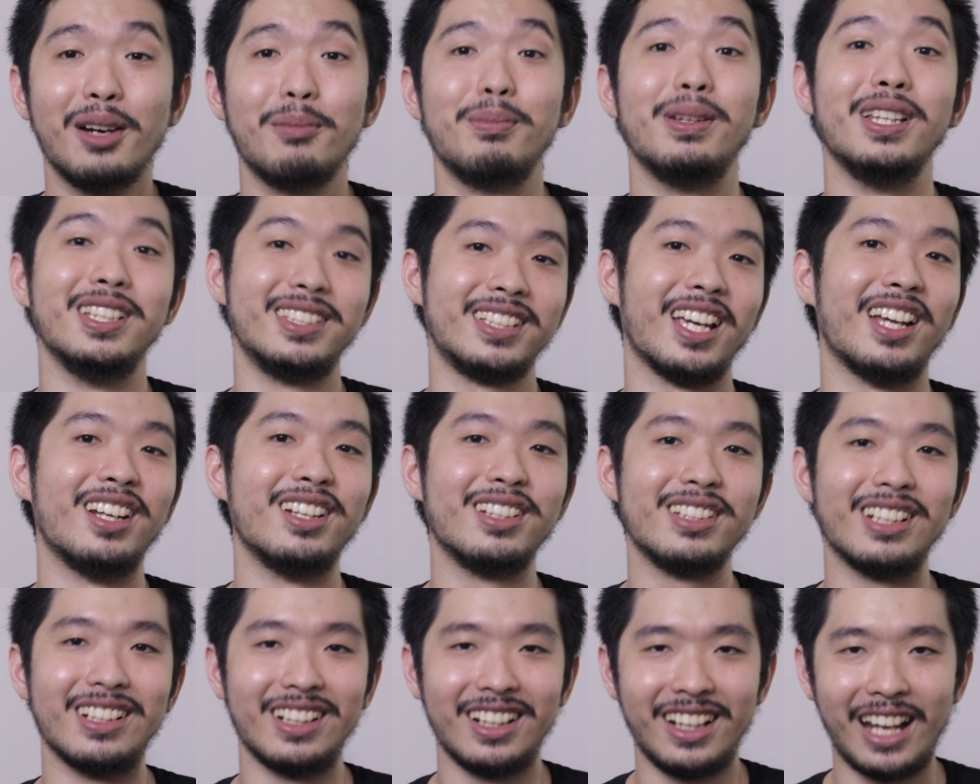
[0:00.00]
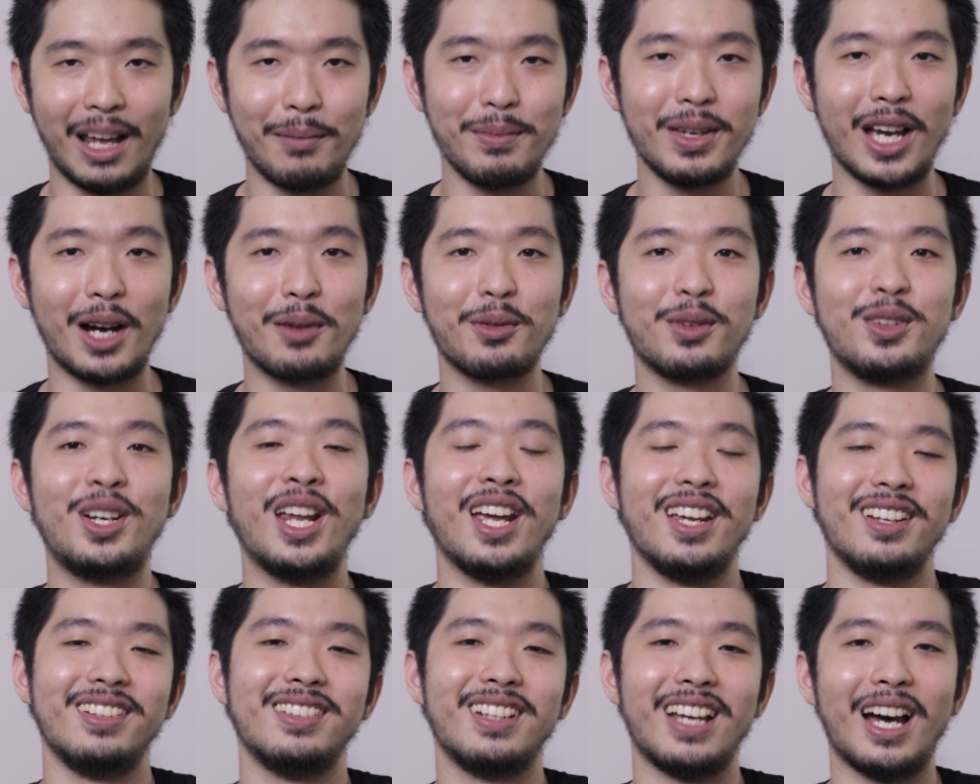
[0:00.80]
Please Canon, let me
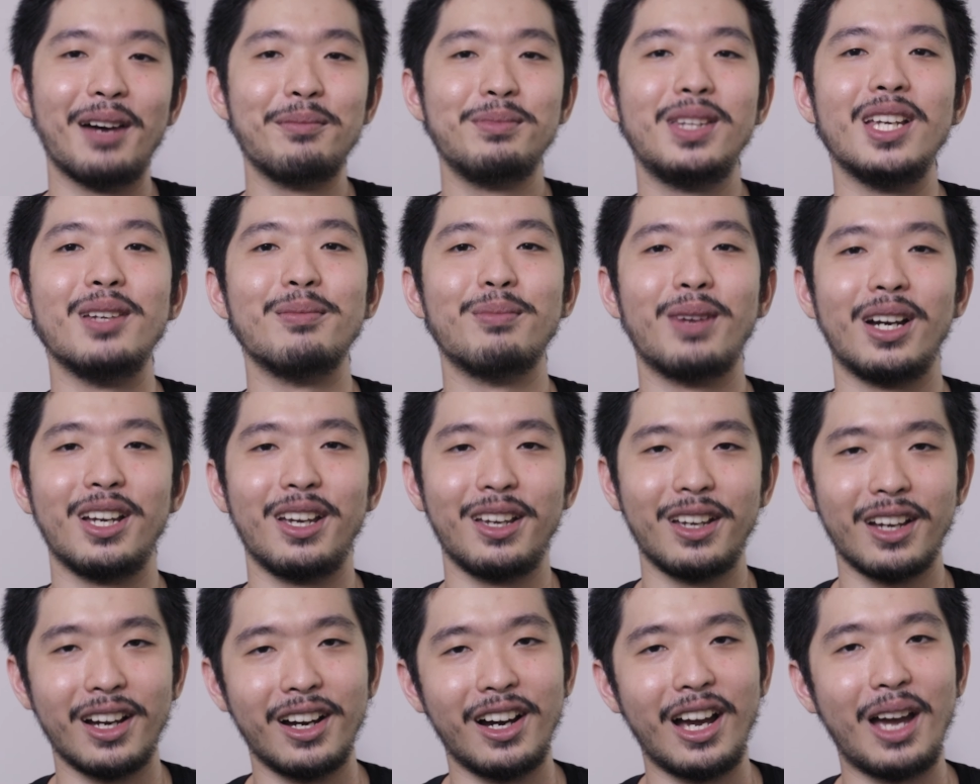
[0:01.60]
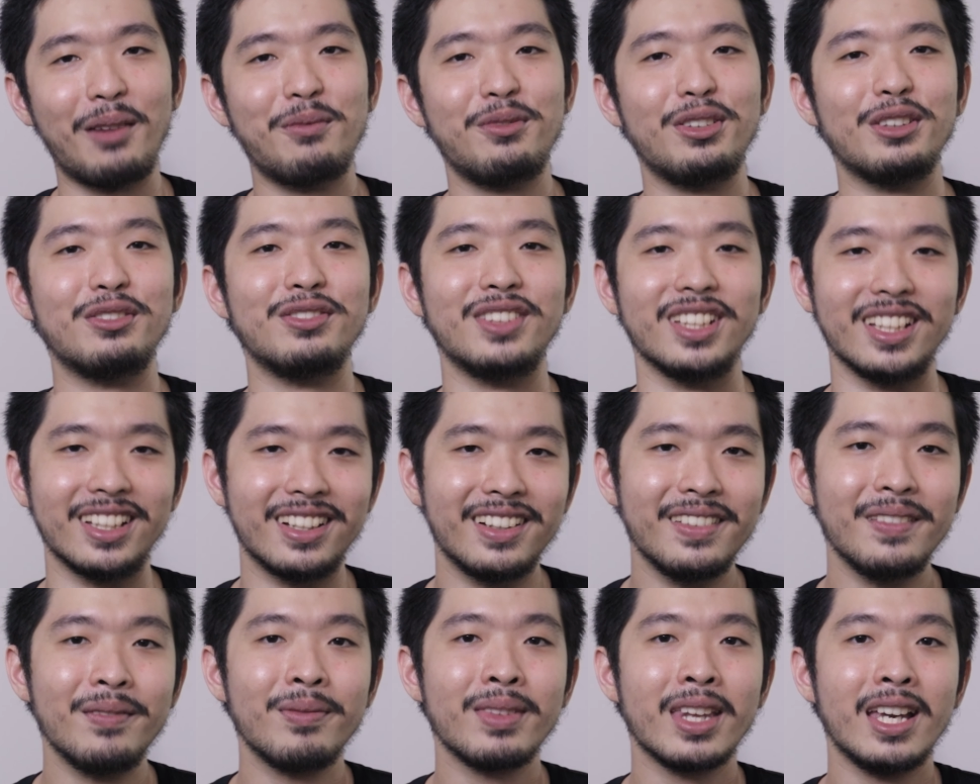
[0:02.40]
update my
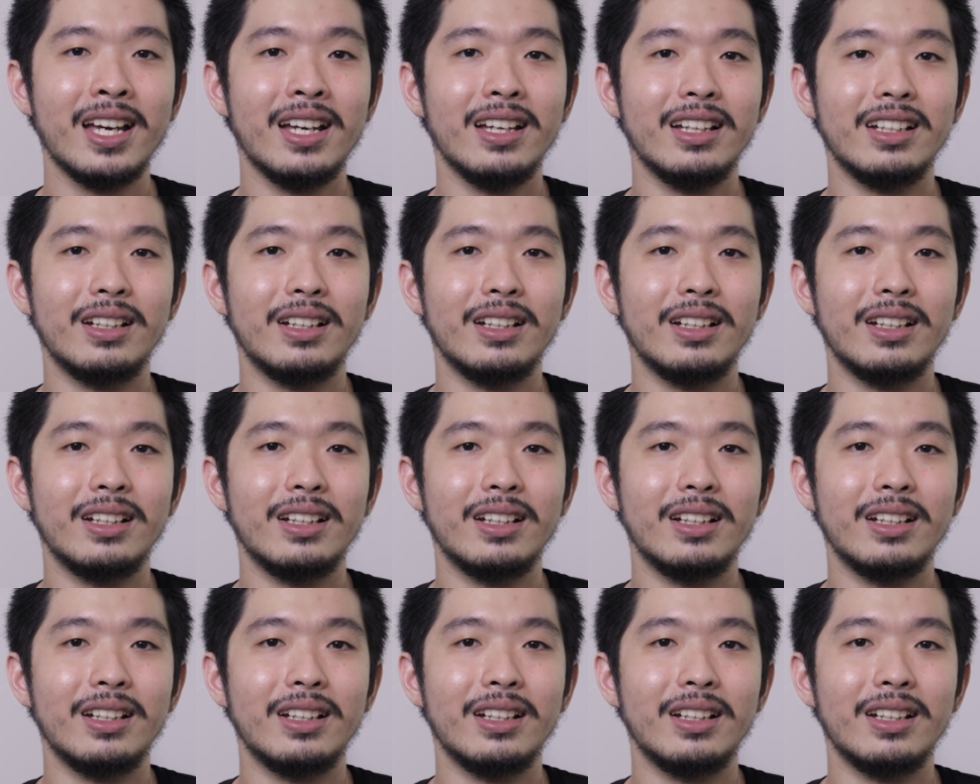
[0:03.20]
M50.